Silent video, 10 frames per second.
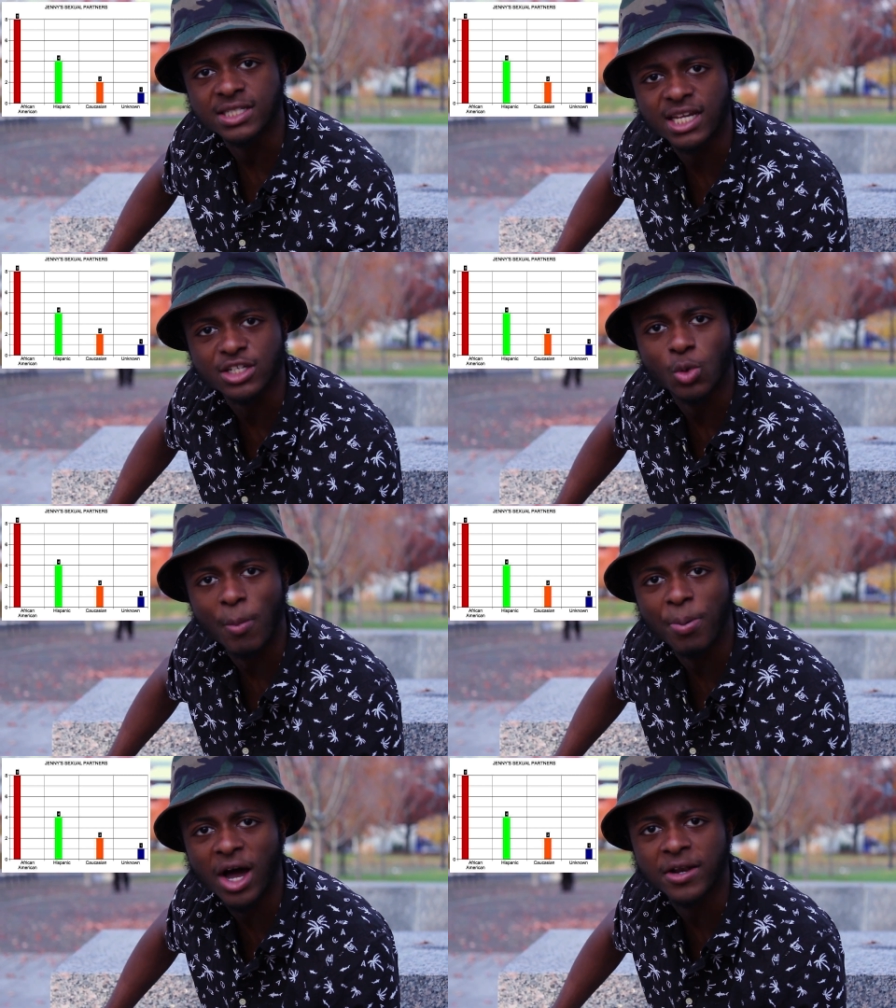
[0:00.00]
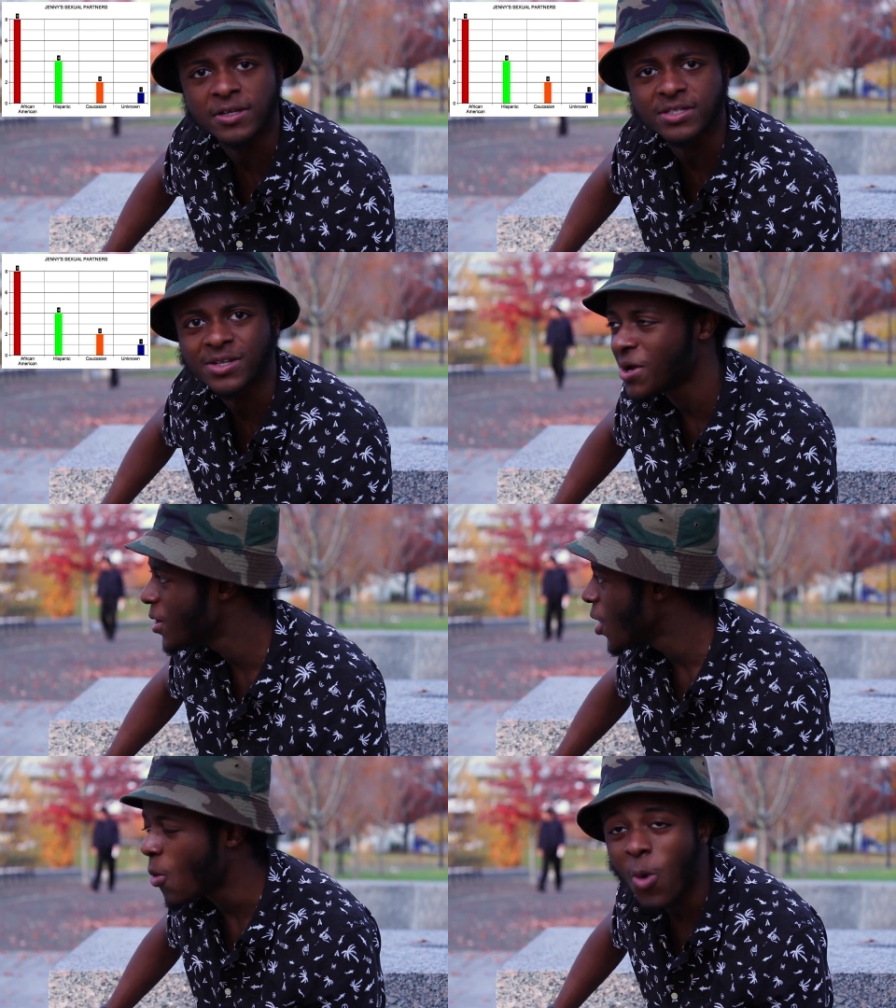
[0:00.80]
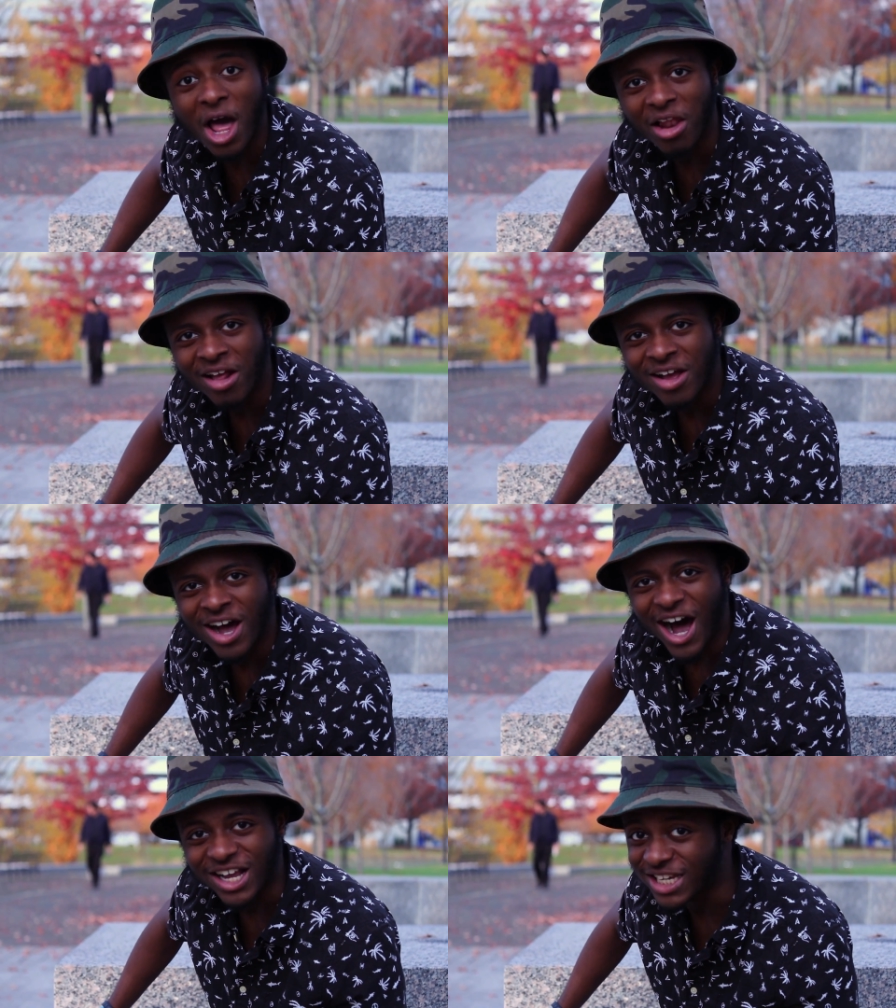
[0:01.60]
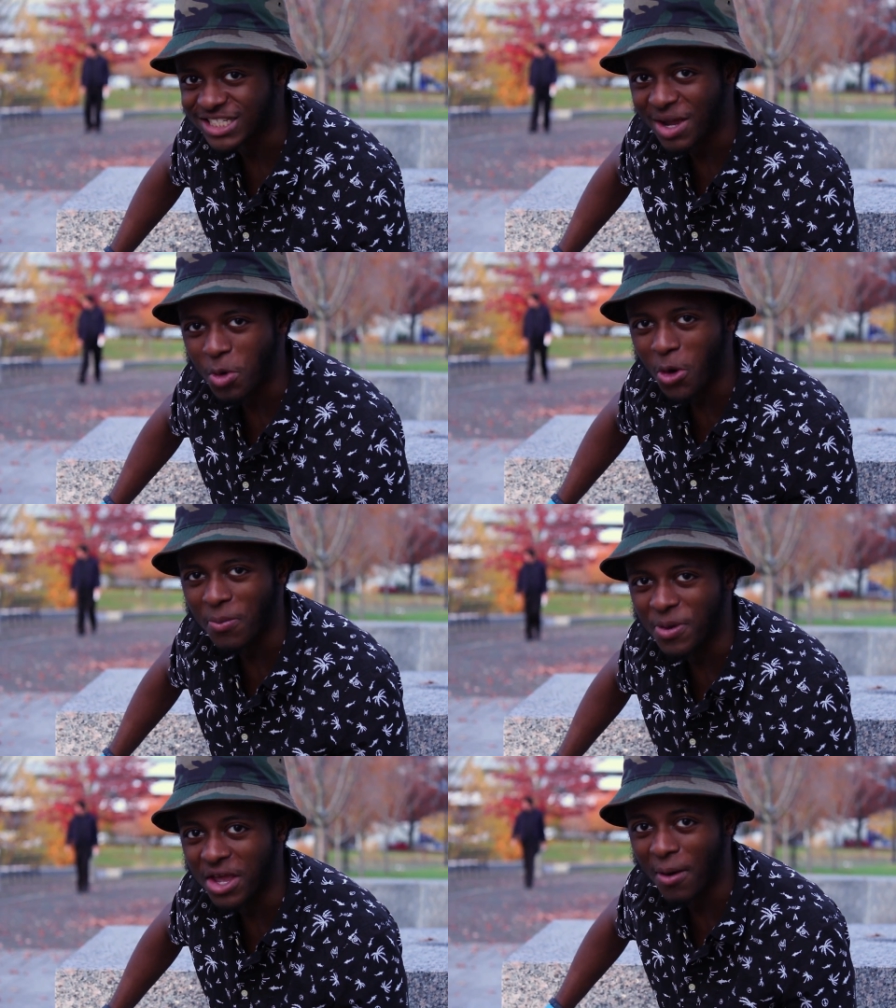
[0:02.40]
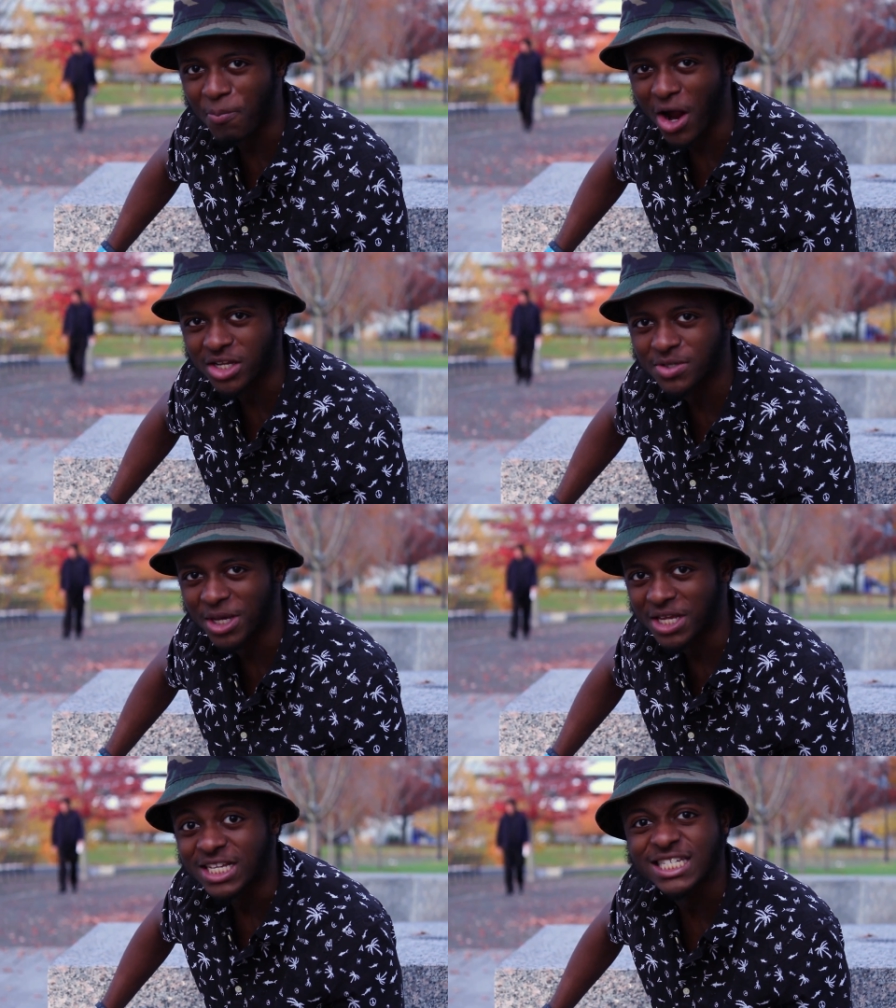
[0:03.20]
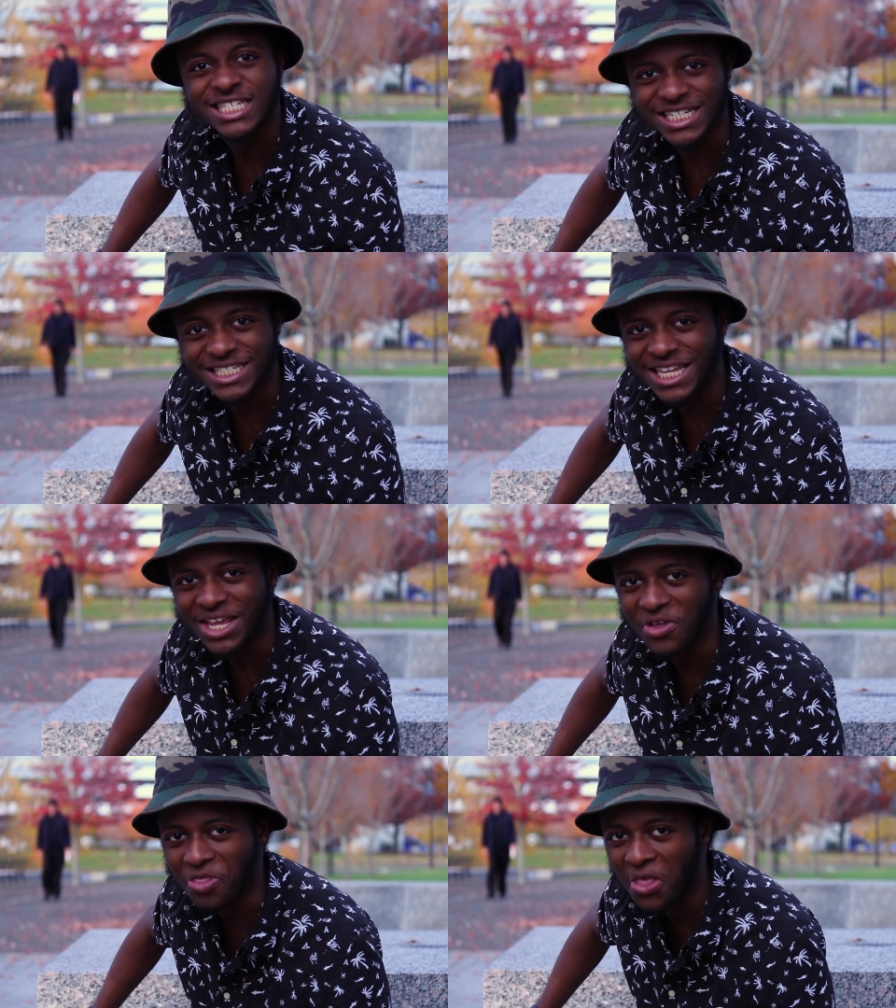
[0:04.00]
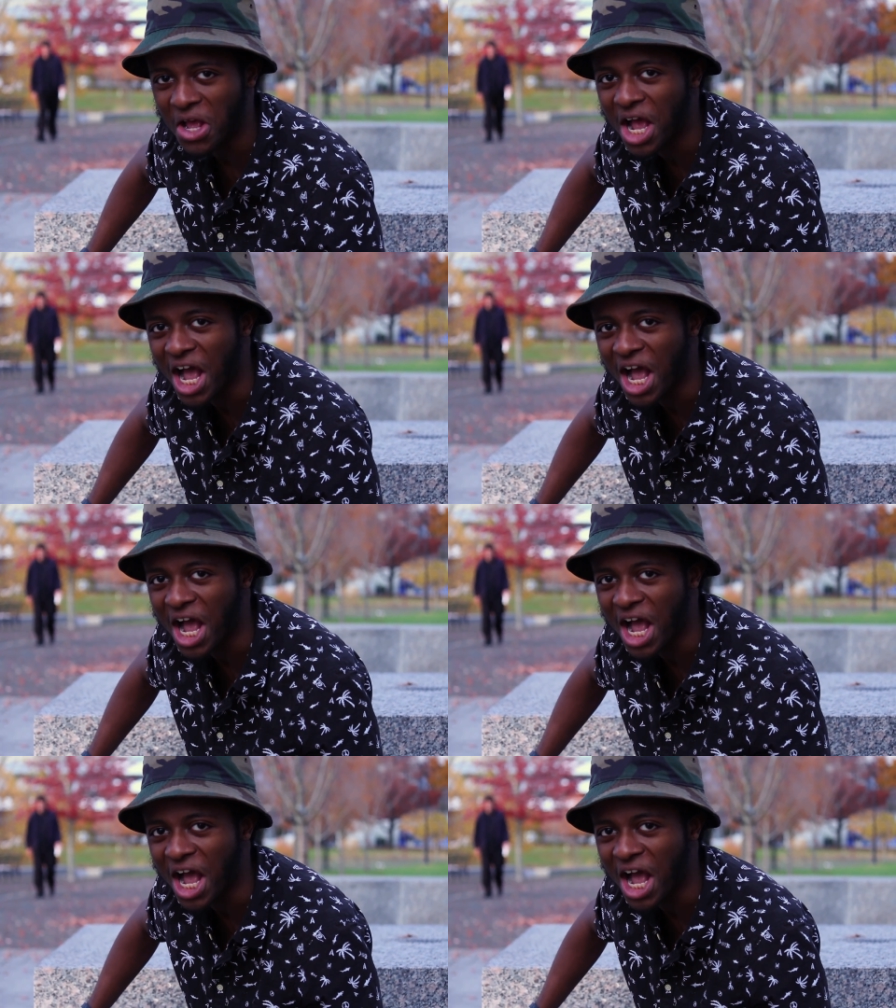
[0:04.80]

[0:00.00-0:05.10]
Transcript: sexual partners. Well, I guess I'm going to be her approximate sixteenth.